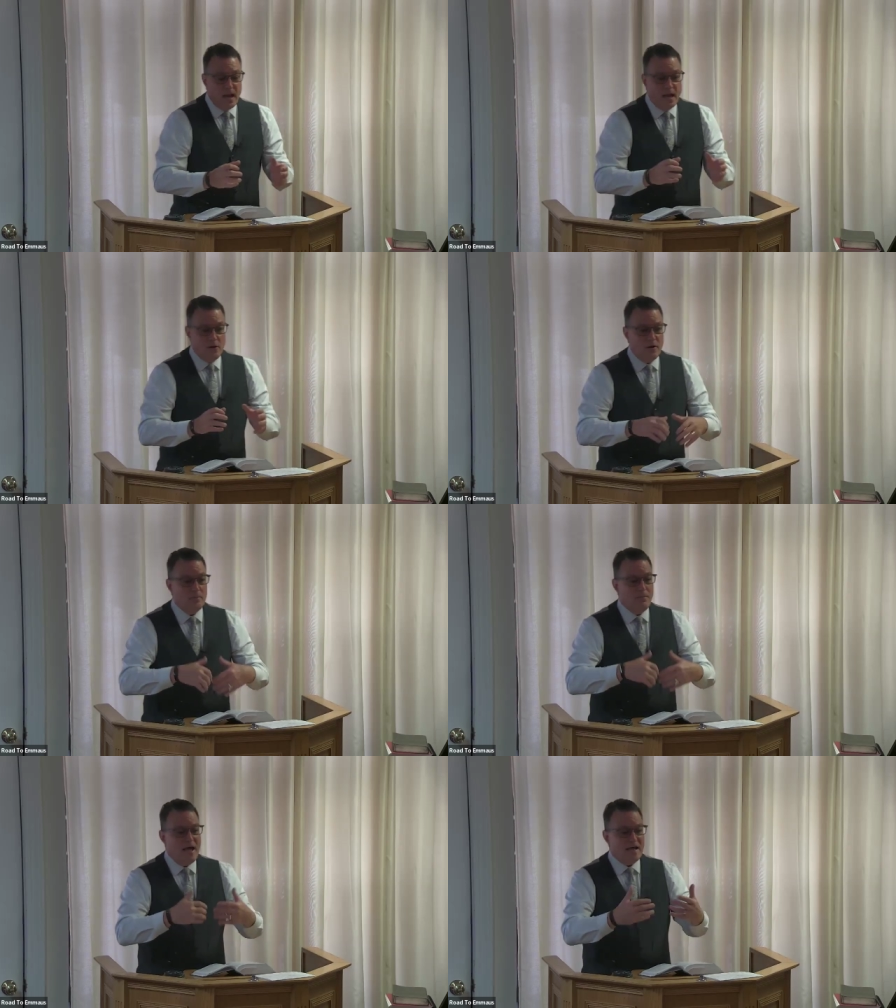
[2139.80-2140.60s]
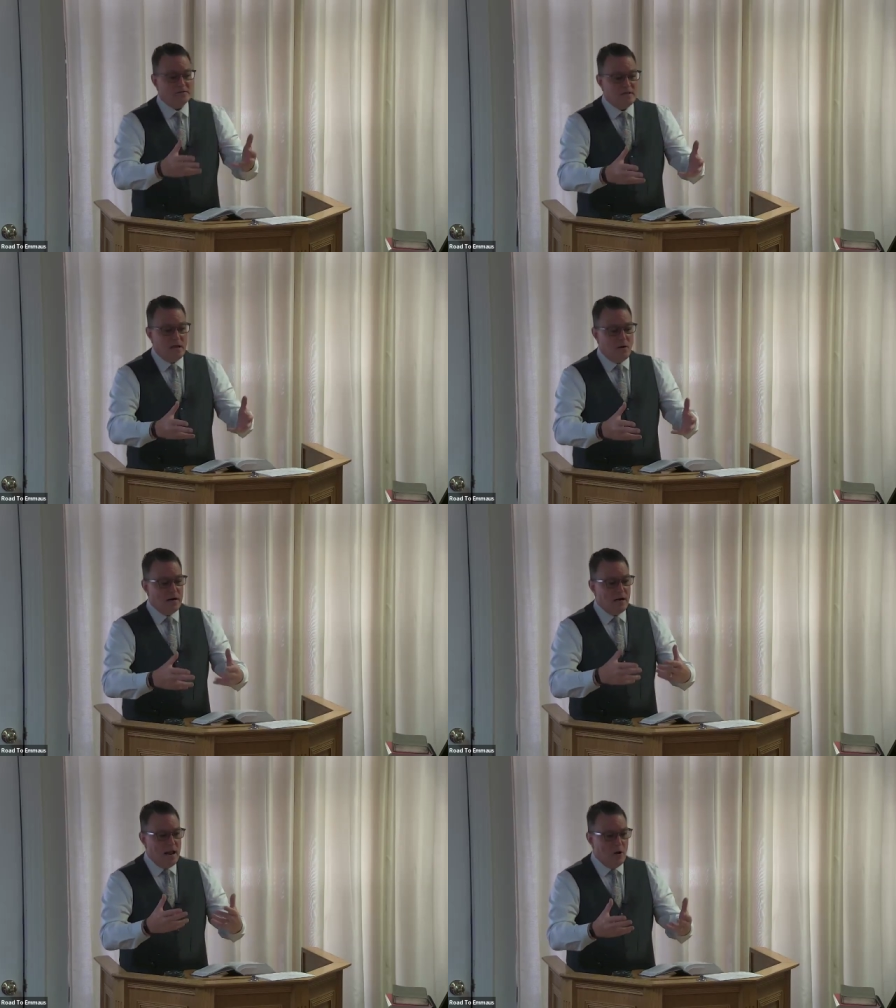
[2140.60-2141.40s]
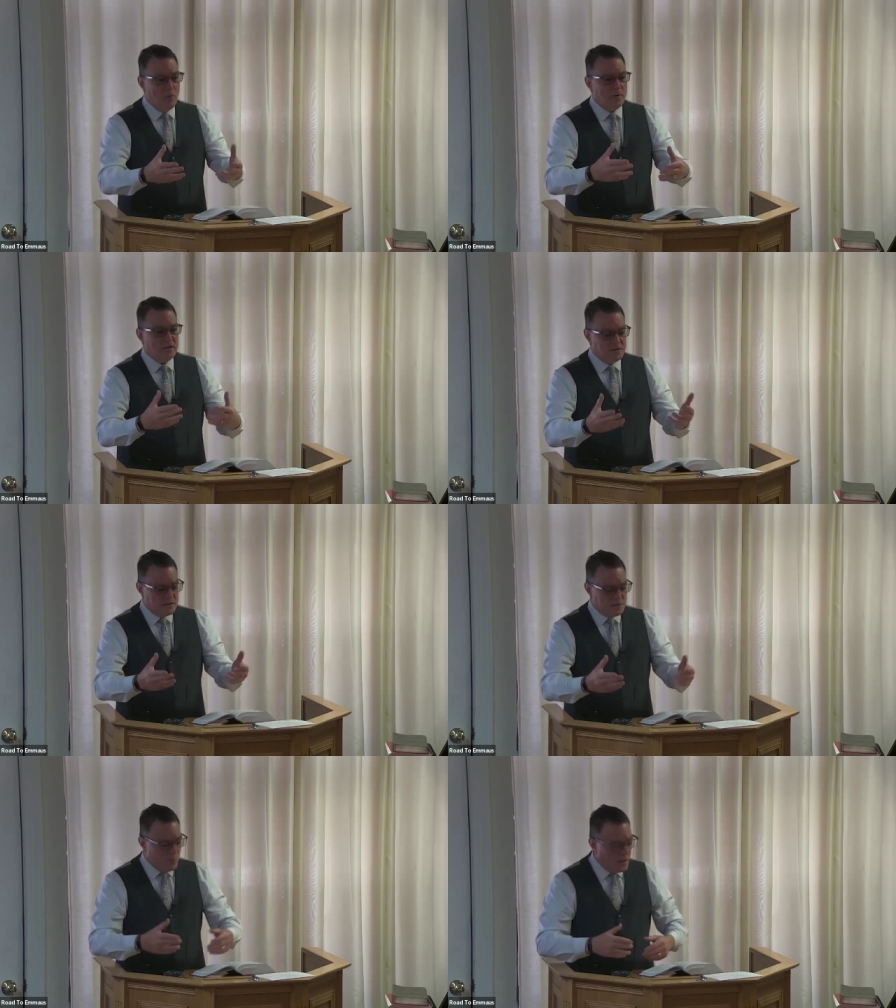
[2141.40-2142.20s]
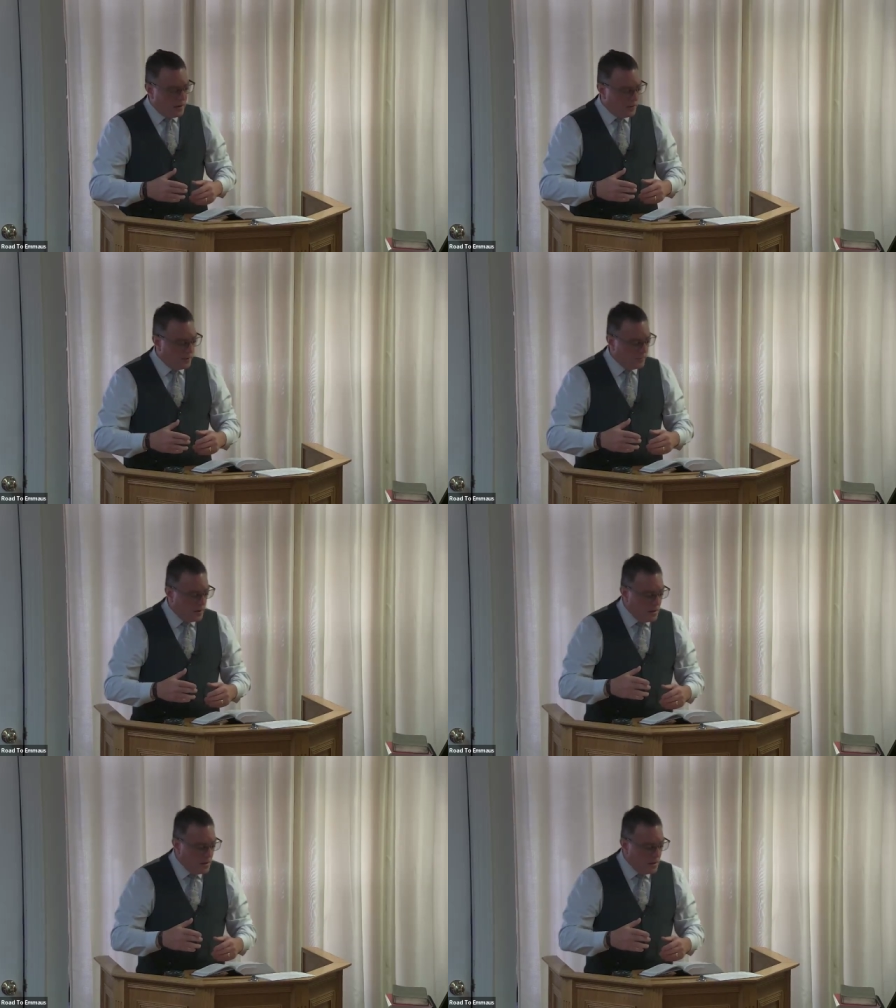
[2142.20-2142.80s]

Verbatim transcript: And you can pass that on and help and assist one another.